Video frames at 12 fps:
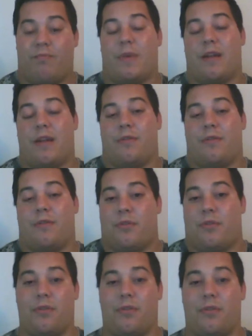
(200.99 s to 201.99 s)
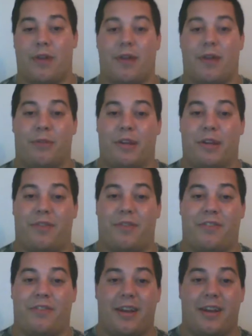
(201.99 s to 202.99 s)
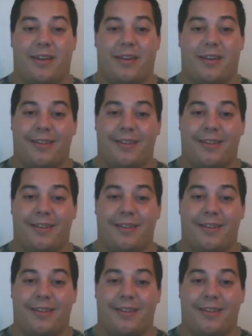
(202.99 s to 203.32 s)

I do not believe he's psychic.